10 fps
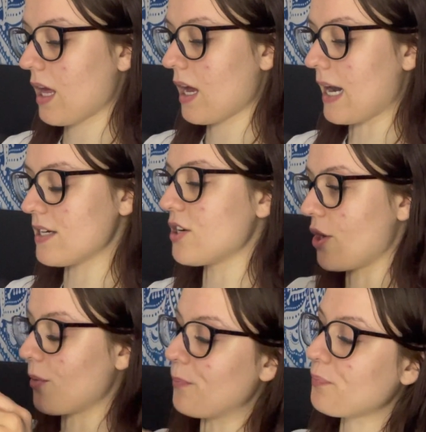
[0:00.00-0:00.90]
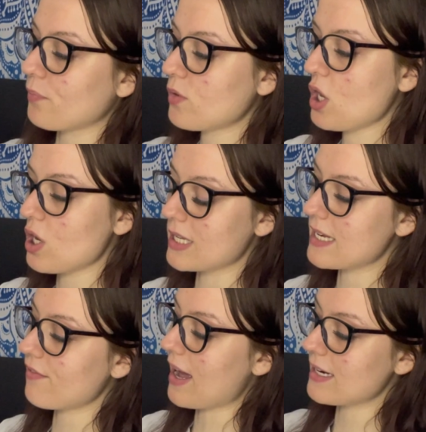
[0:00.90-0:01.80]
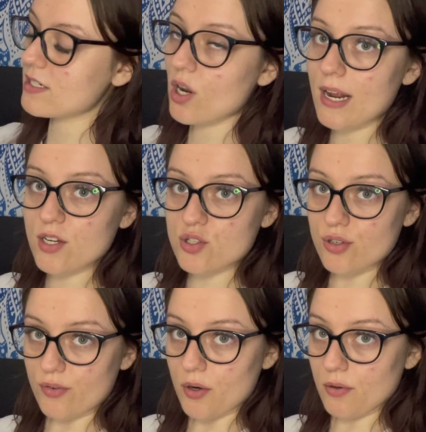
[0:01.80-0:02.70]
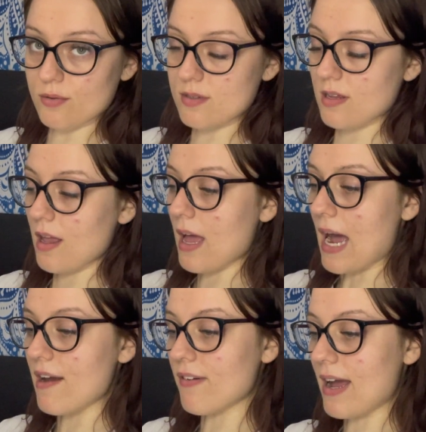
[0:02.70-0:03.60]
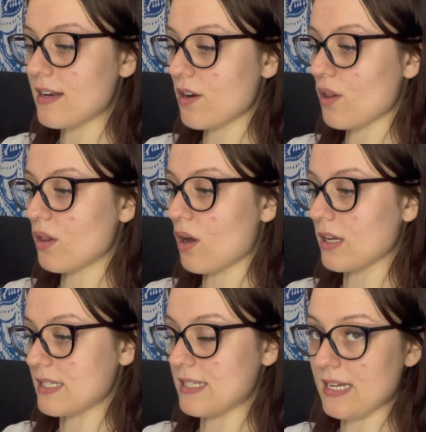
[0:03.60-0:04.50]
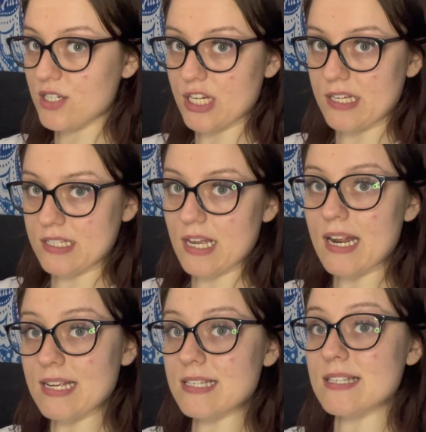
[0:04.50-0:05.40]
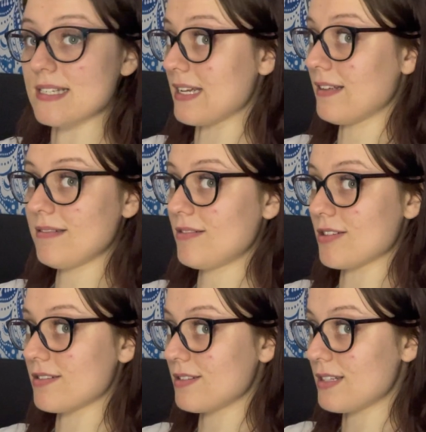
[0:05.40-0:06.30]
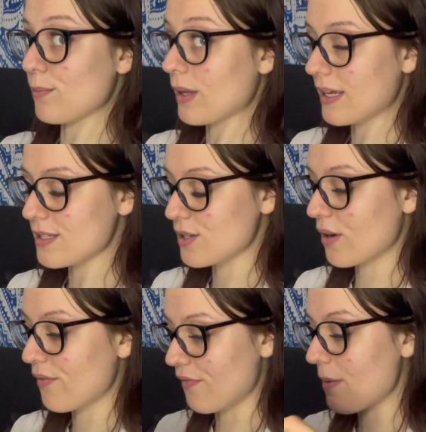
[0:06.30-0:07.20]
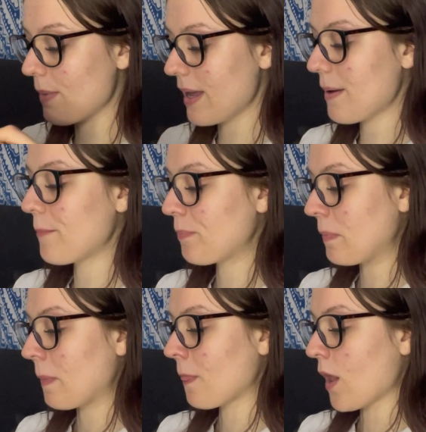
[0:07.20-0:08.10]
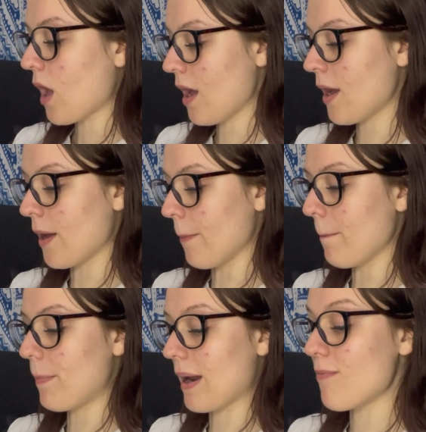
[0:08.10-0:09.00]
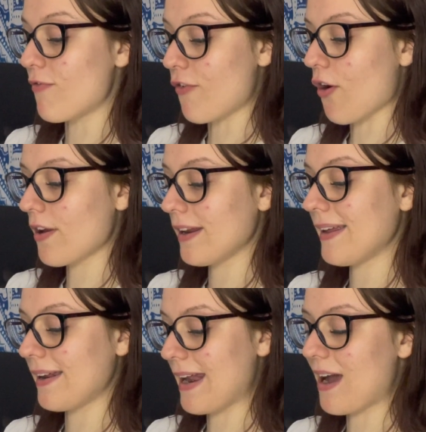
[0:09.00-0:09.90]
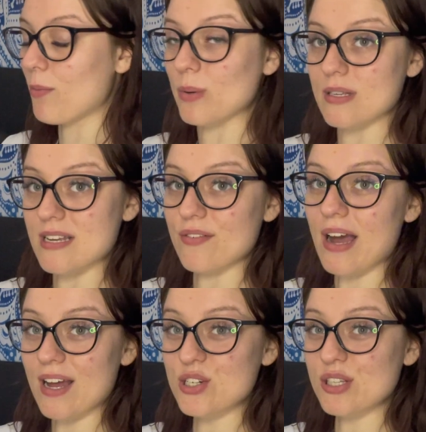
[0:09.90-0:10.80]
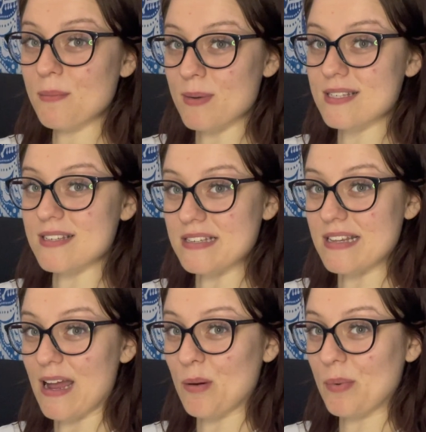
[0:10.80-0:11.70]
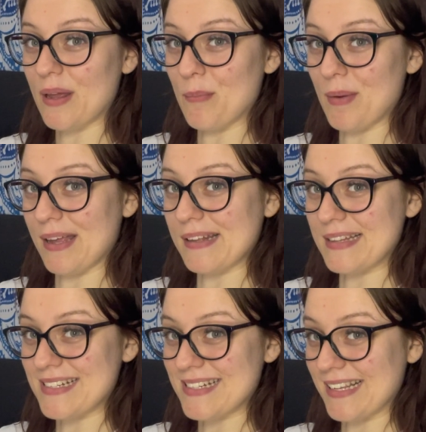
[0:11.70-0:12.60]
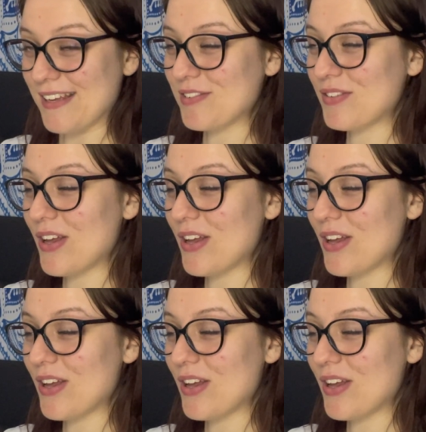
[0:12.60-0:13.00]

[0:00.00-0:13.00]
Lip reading: I don't know, because I've added on extra rows, I've added on longer stitches, and it still doesn't seem like it's going to fit me. But I'm frogging it now because I've actually missed a step in making the sleeve.